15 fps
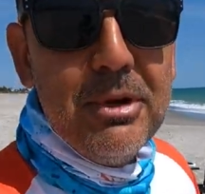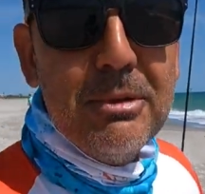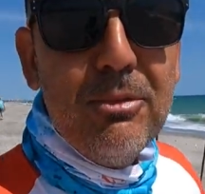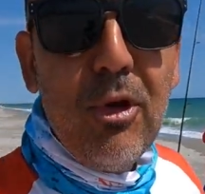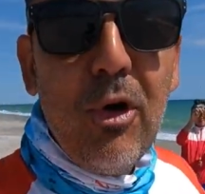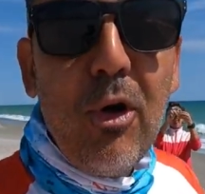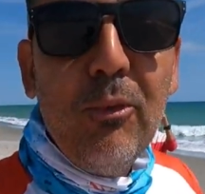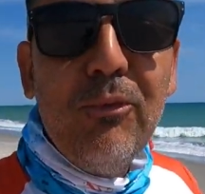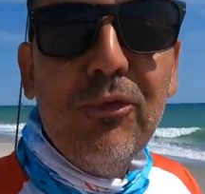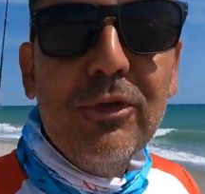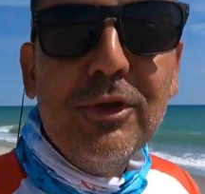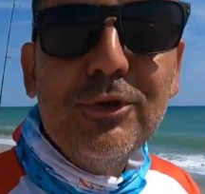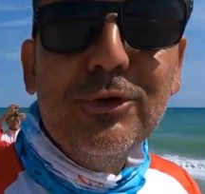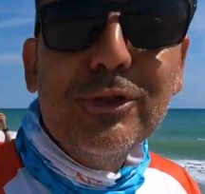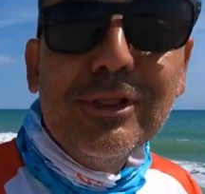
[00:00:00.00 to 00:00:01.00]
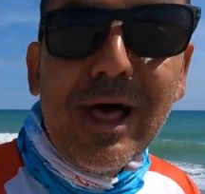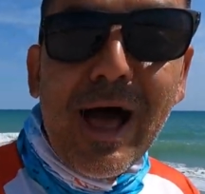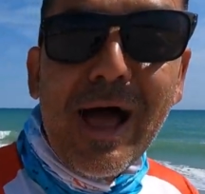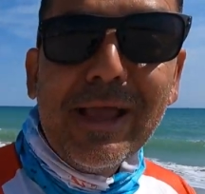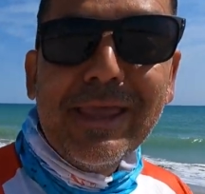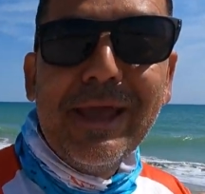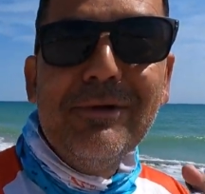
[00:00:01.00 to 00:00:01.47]
bring me hopefully good
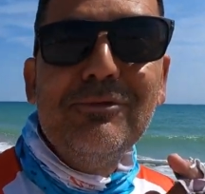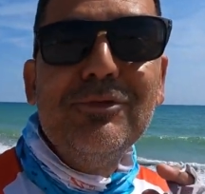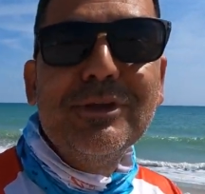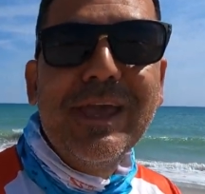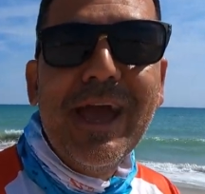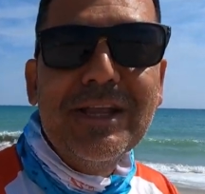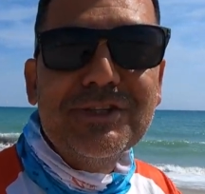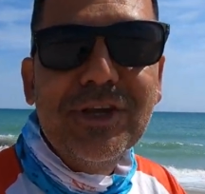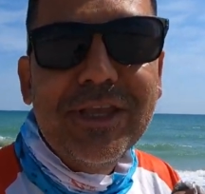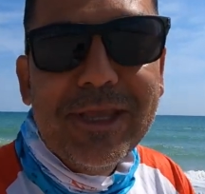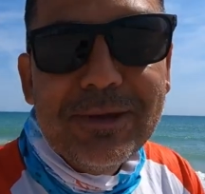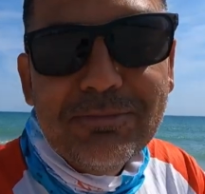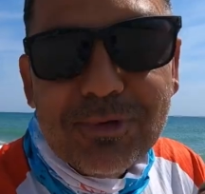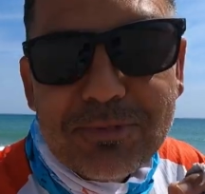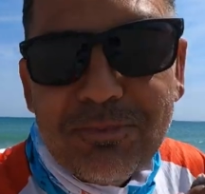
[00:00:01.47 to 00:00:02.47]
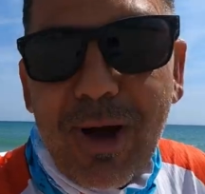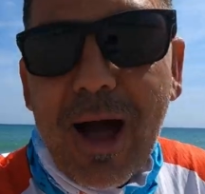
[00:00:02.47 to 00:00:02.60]
luck and we'll catch a keeper